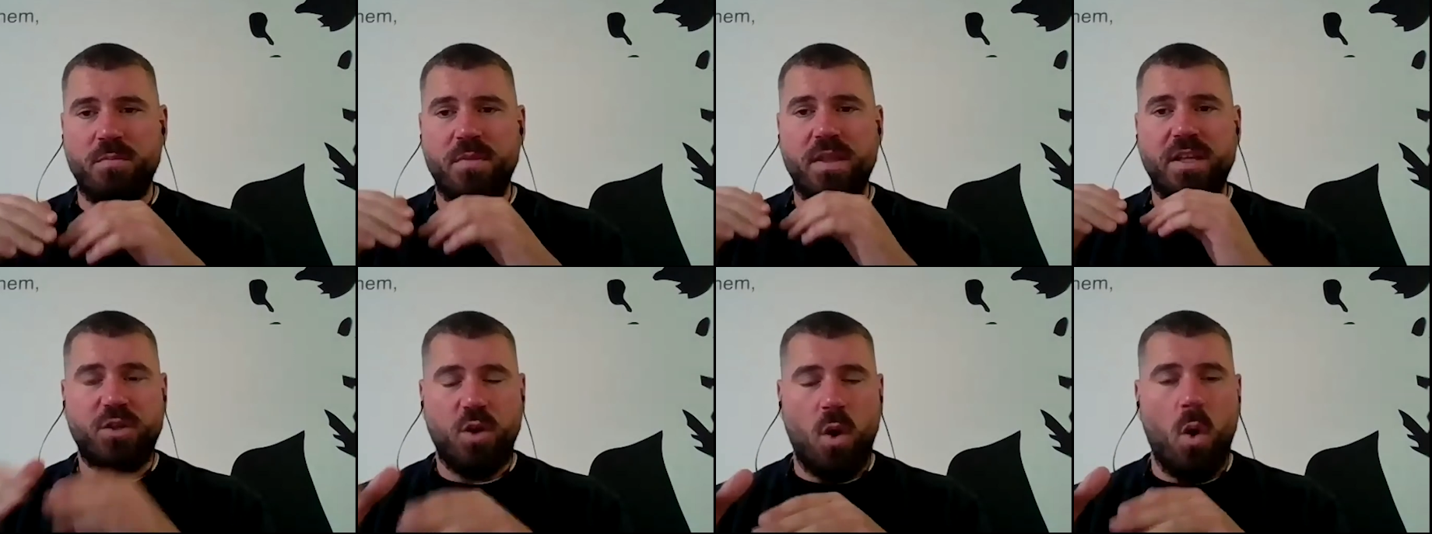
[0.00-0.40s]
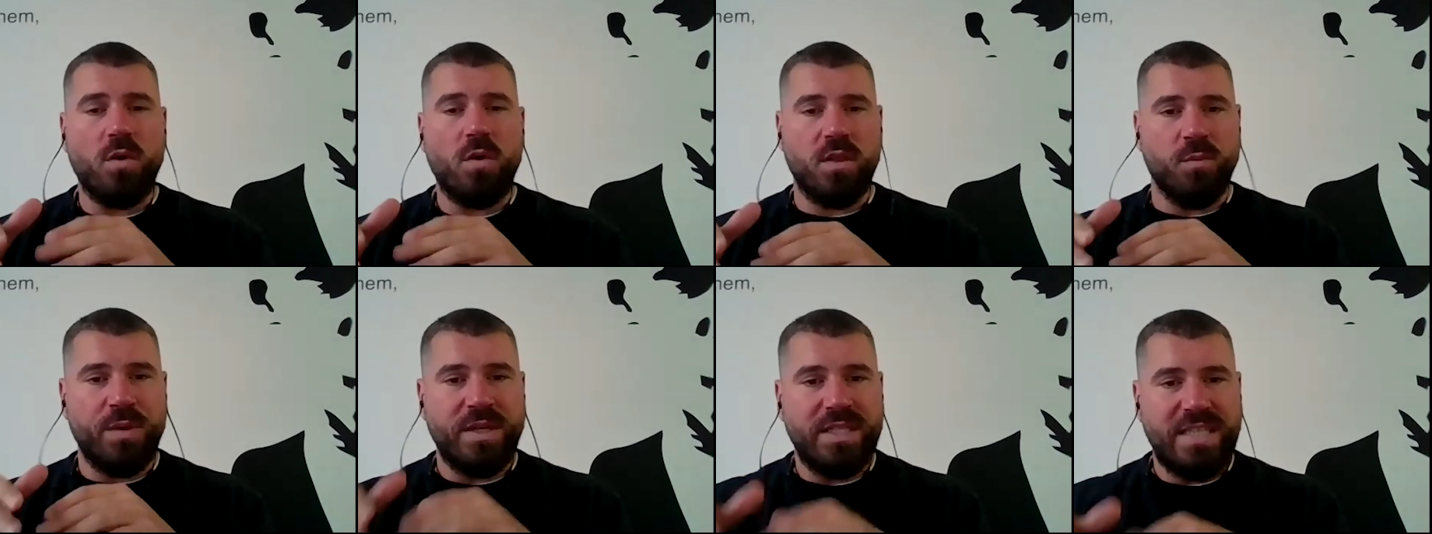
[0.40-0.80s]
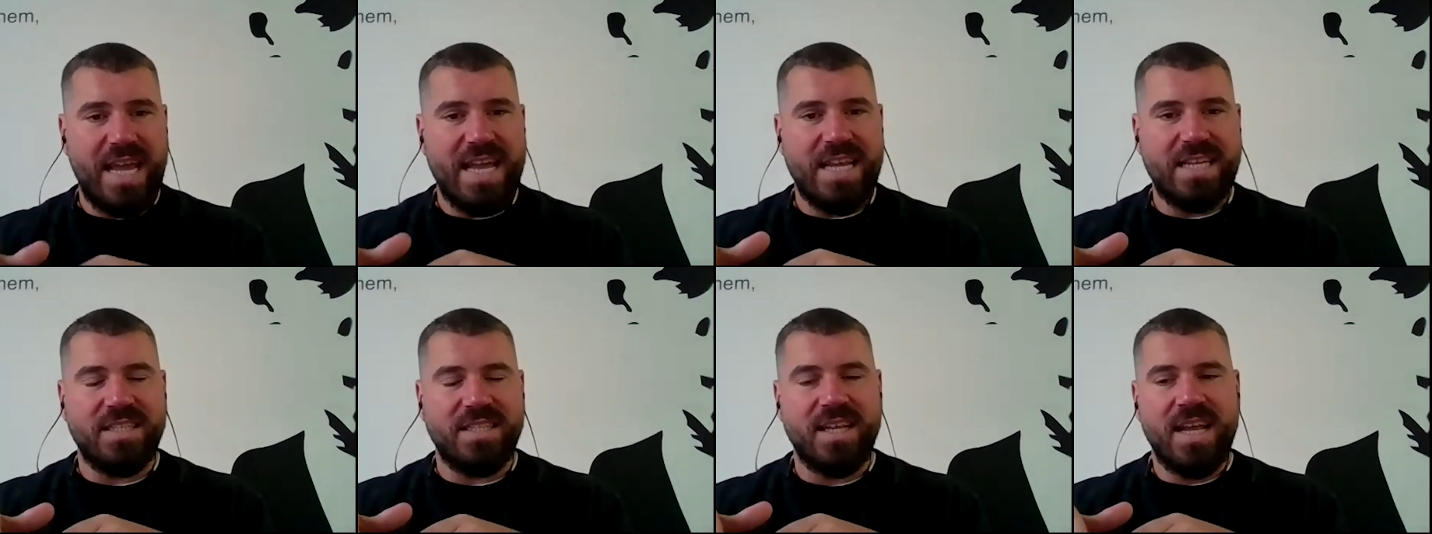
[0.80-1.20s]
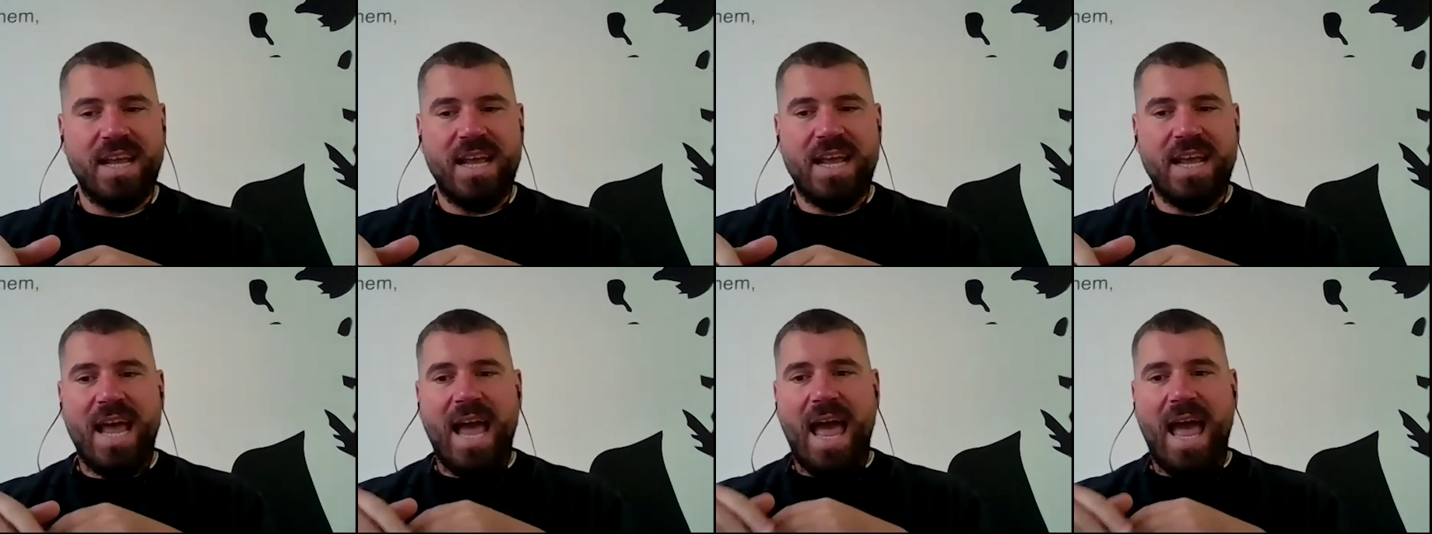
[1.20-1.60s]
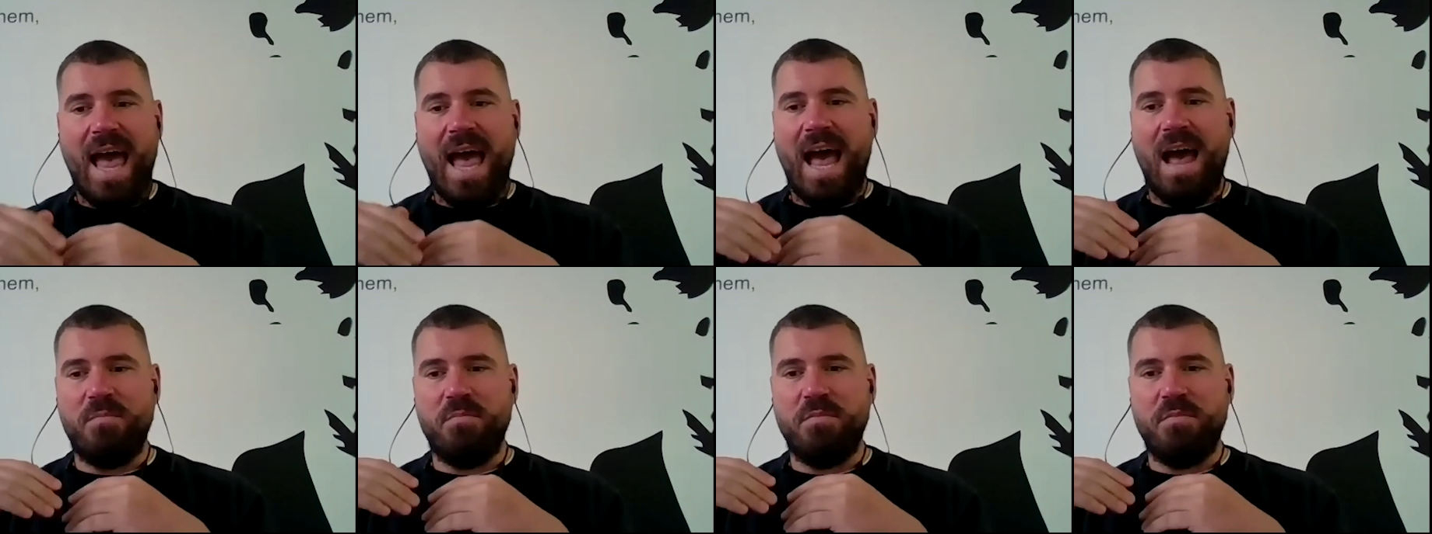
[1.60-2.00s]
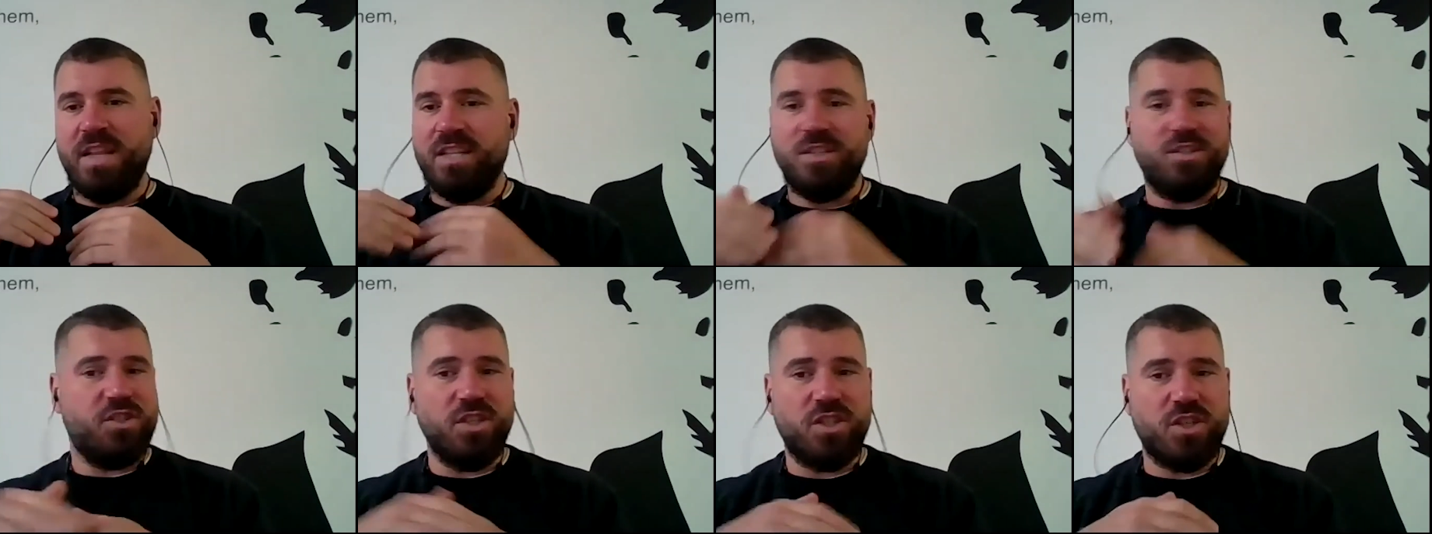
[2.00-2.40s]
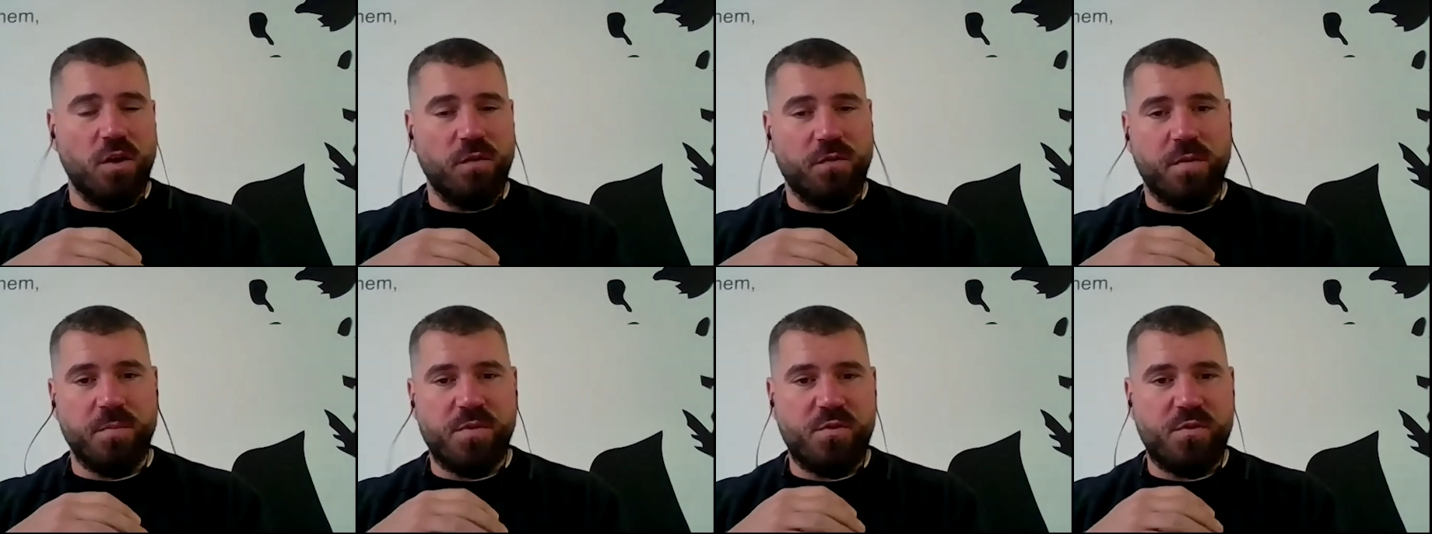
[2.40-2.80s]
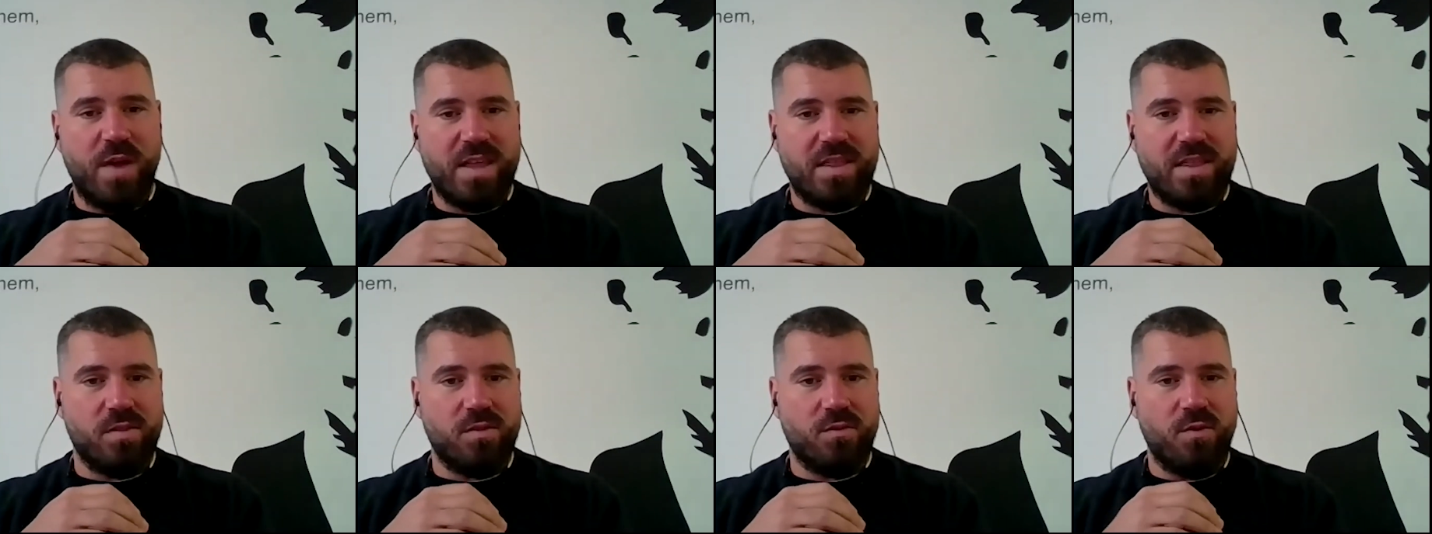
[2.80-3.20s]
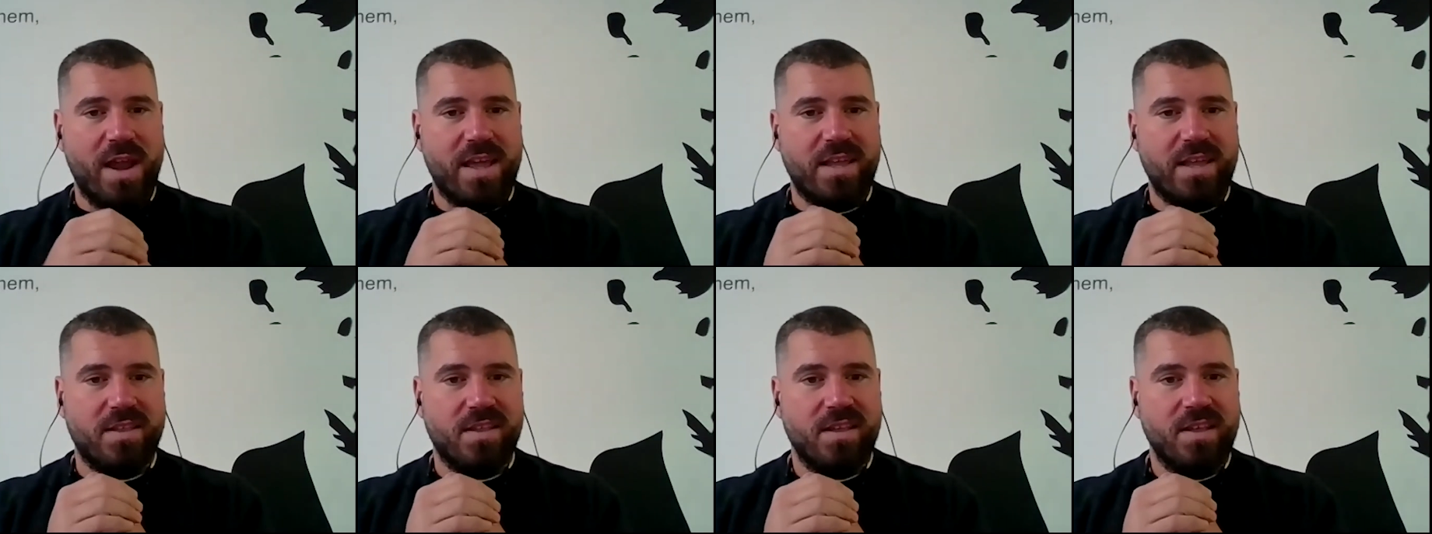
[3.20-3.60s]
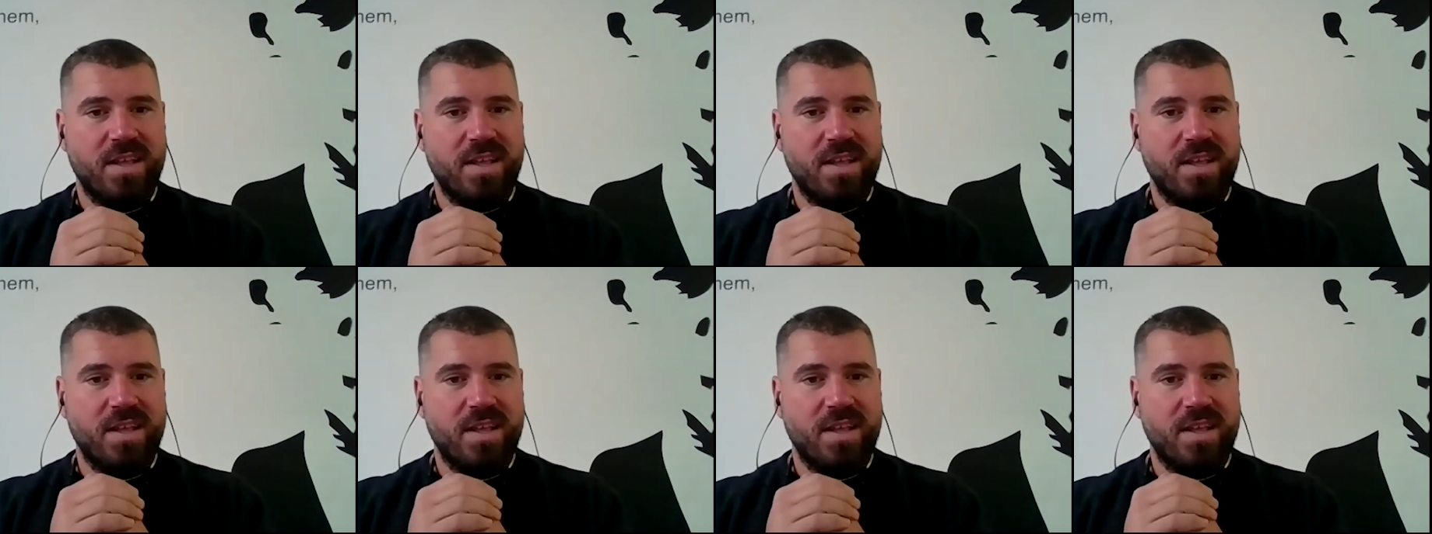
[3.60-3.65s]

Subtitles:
the talk that we did that it's just gone from strength to strength.